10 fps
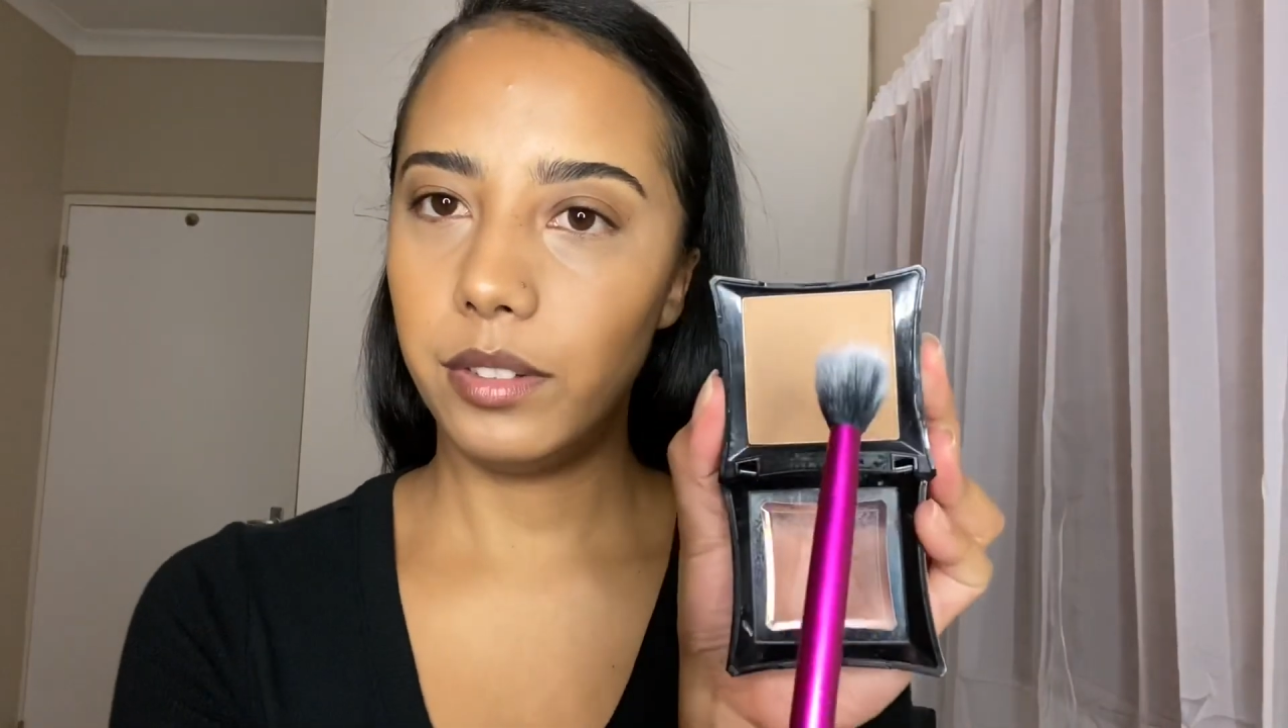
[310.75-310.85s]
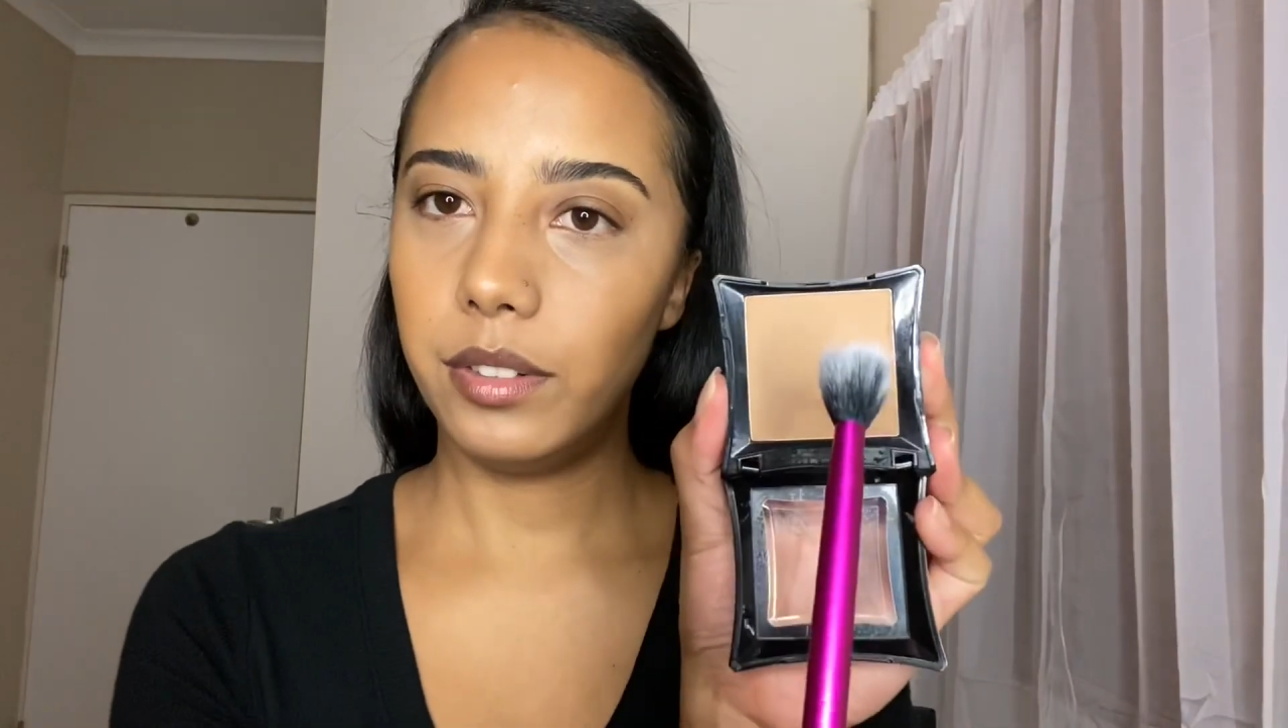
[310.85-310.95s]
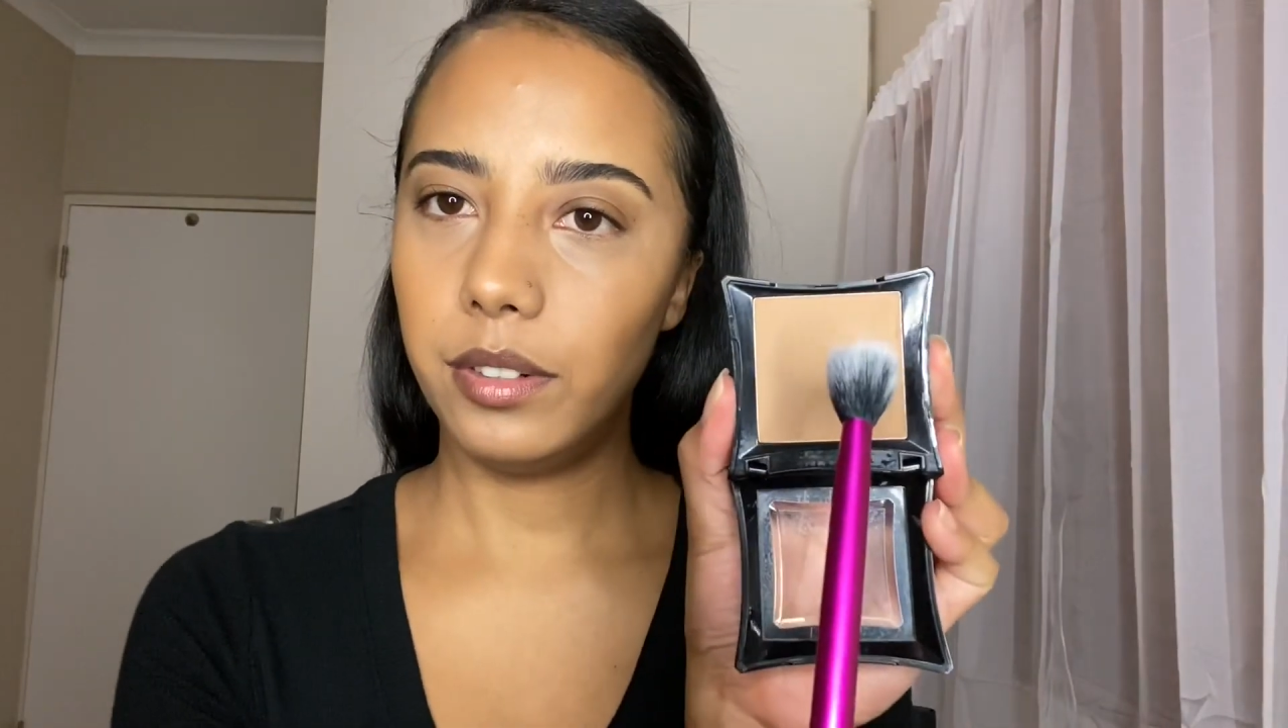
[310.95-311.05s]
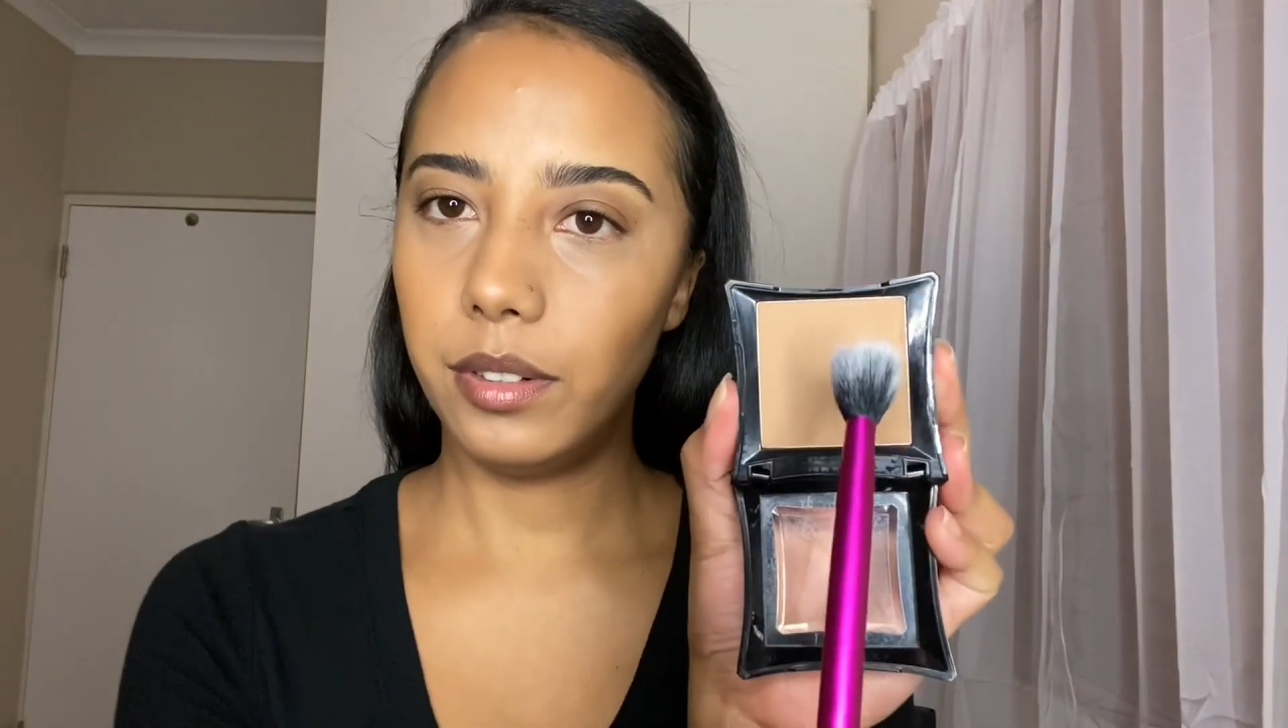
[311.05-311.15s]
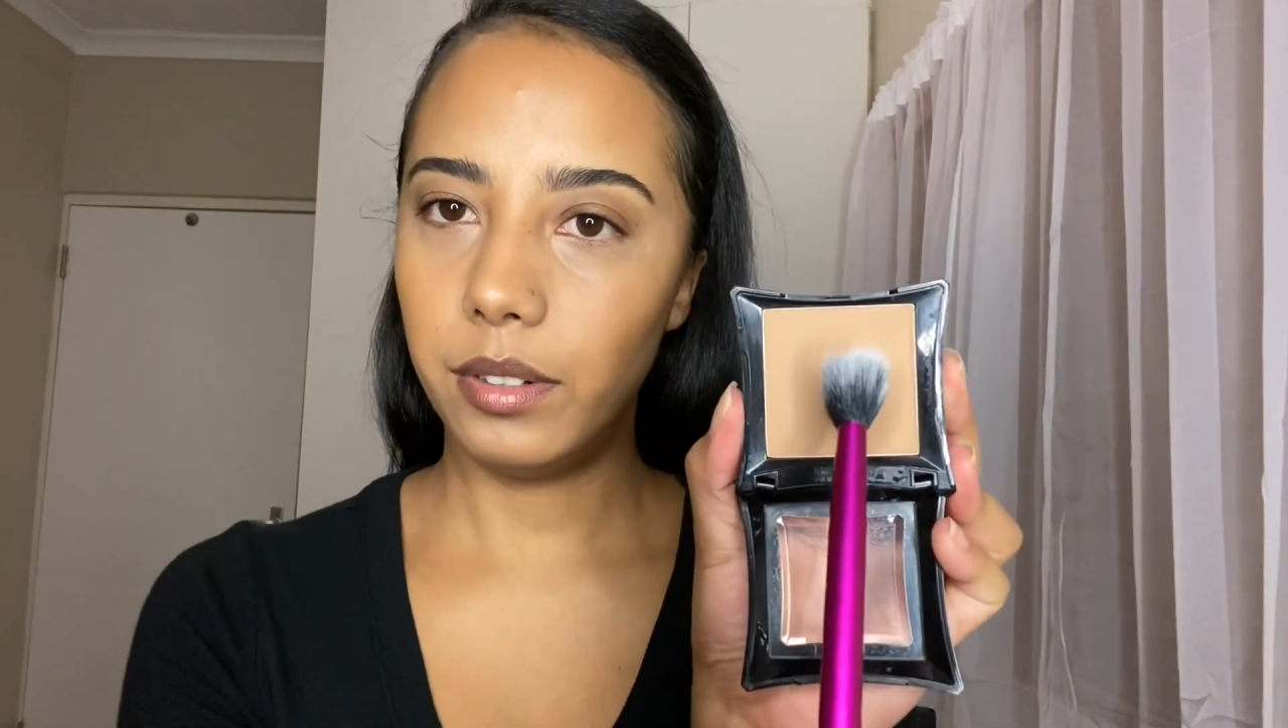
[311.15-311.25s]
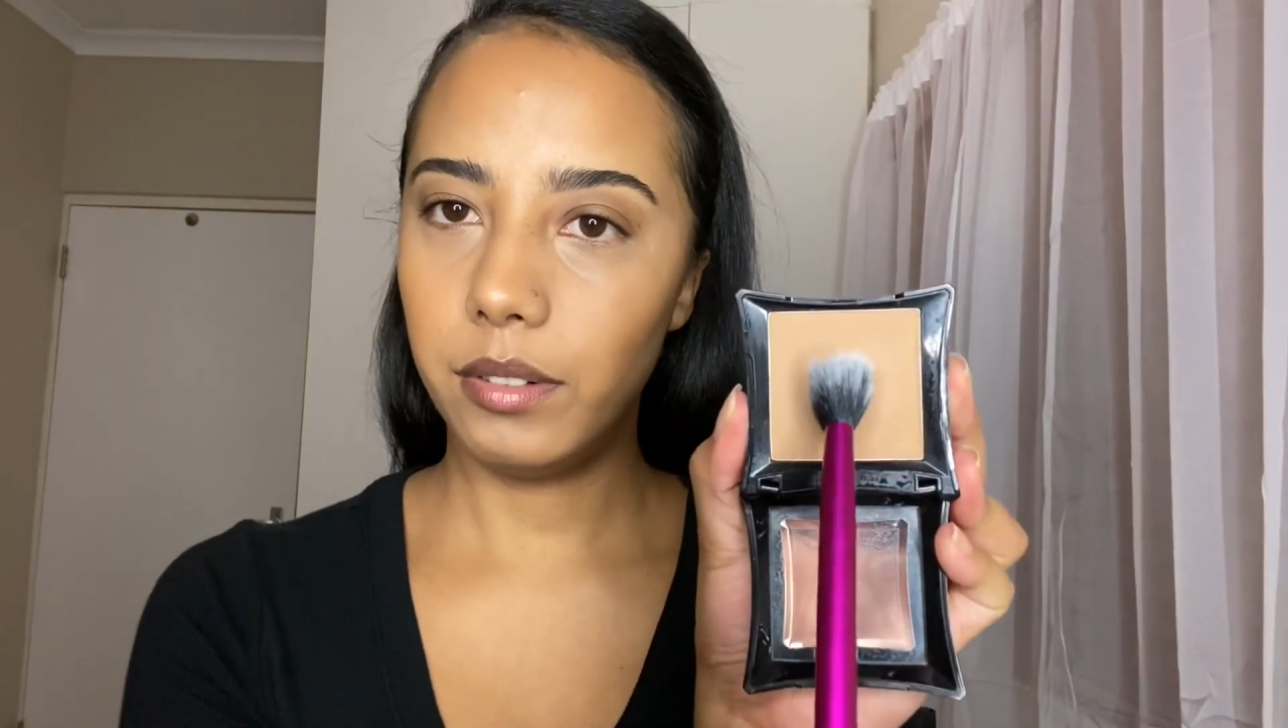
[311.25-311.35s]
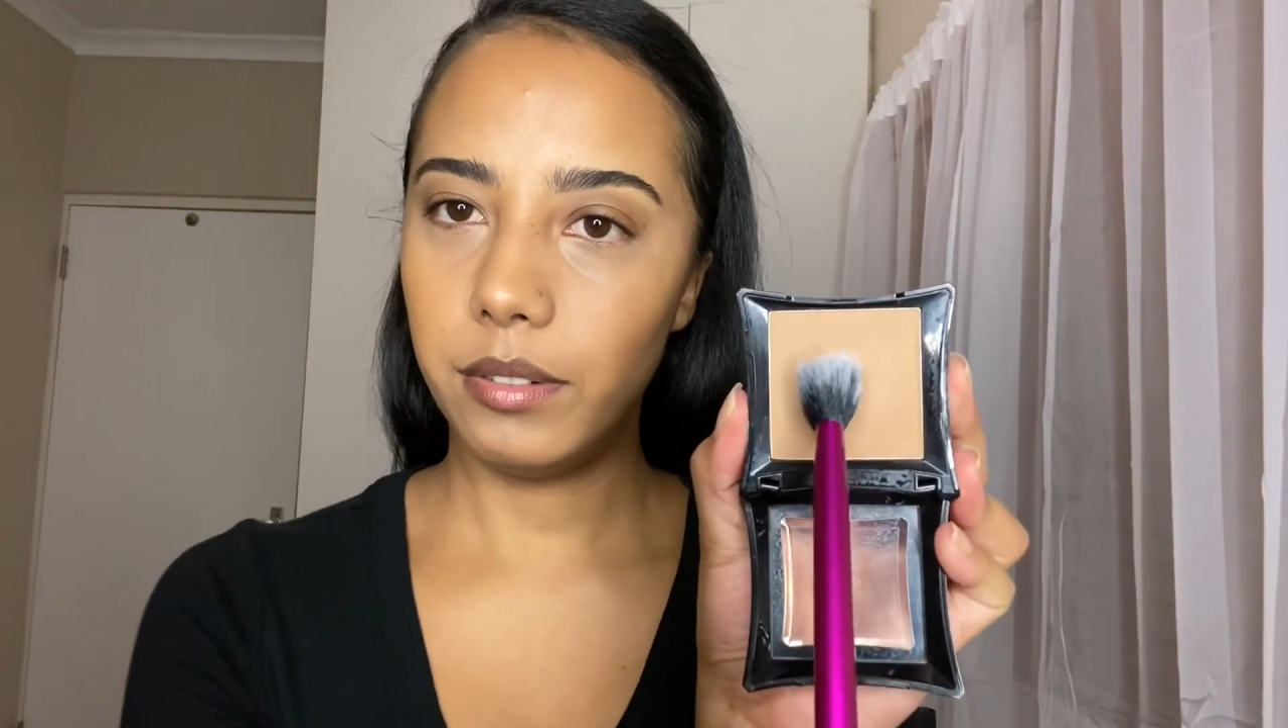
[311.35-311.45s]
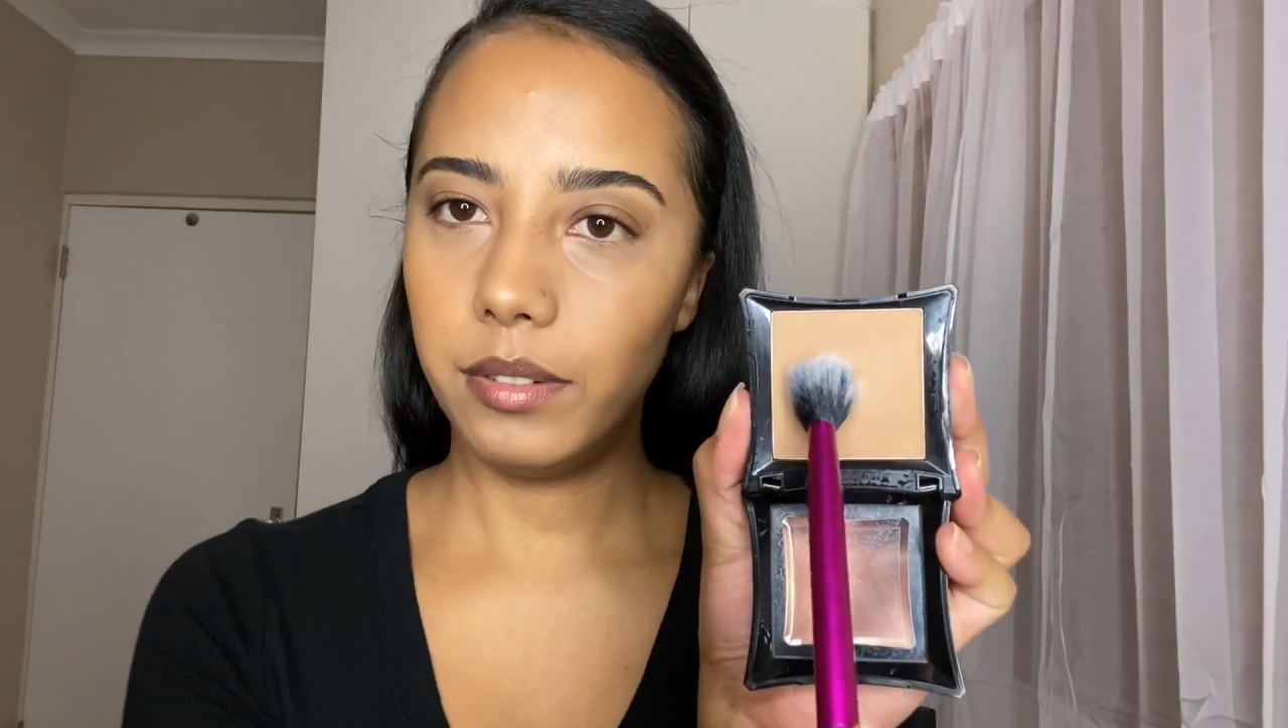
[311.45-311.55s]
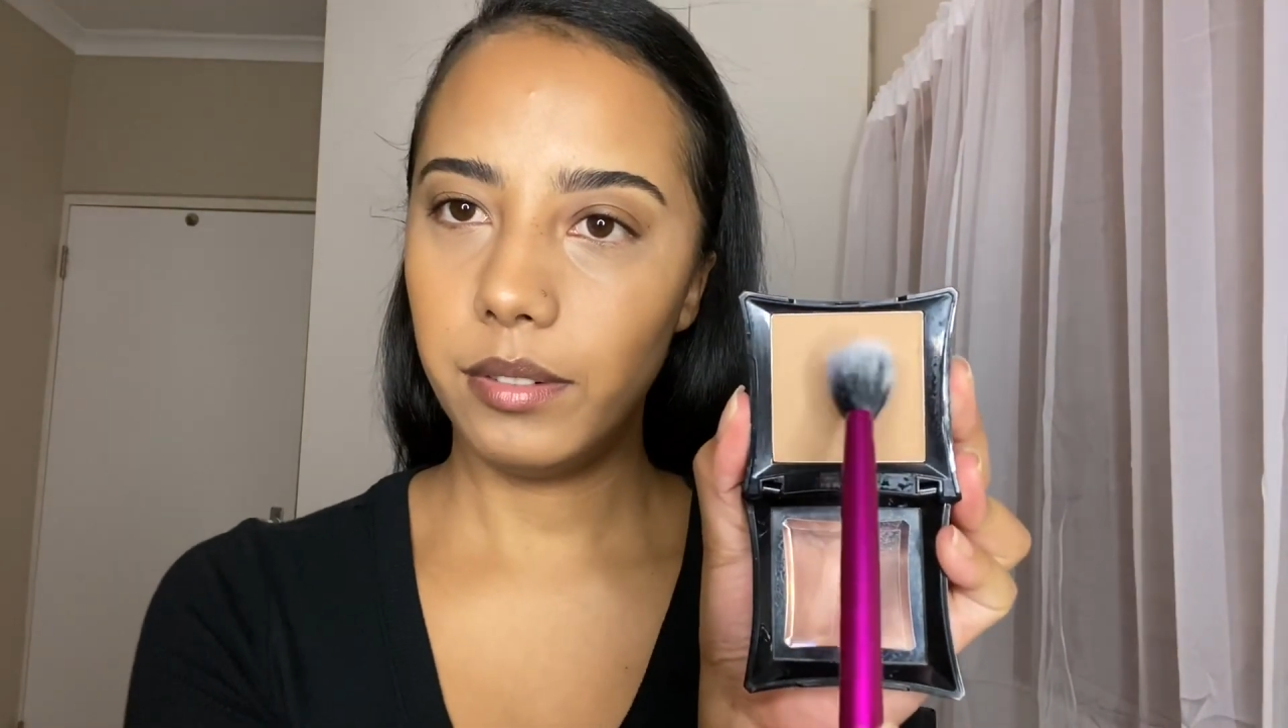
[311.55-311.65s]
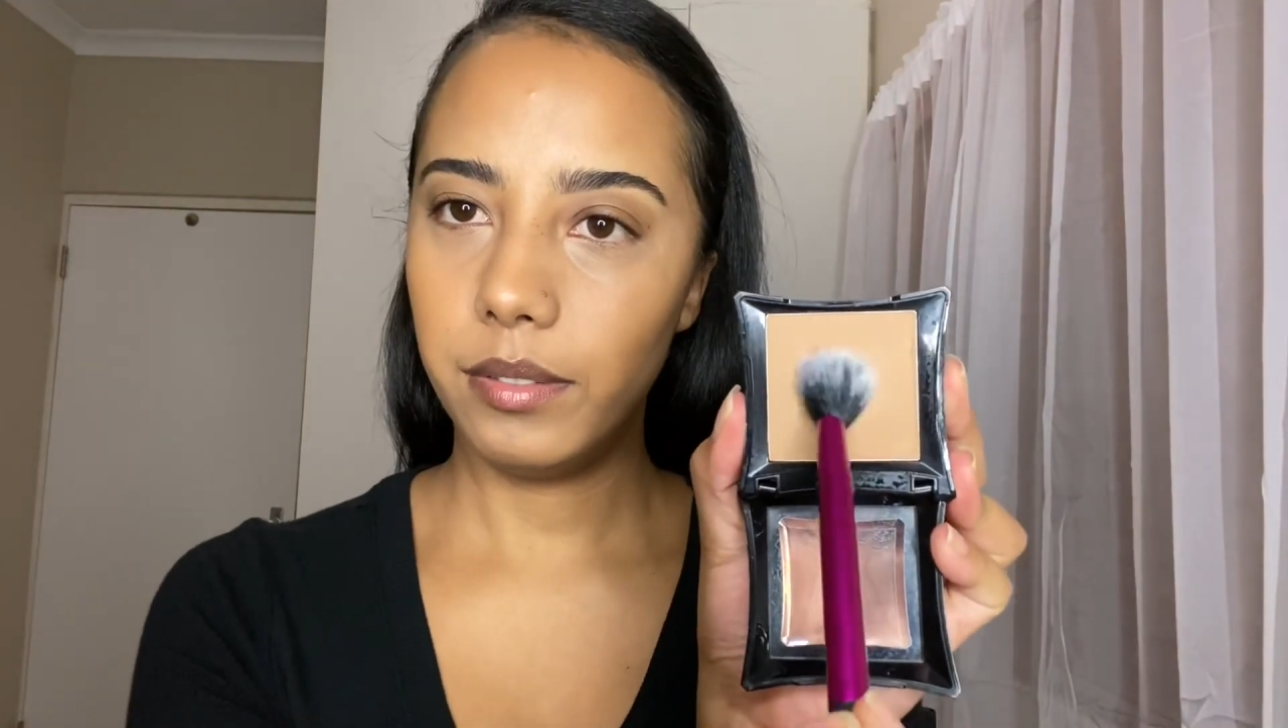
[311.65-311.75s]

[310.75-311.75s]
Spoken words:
do,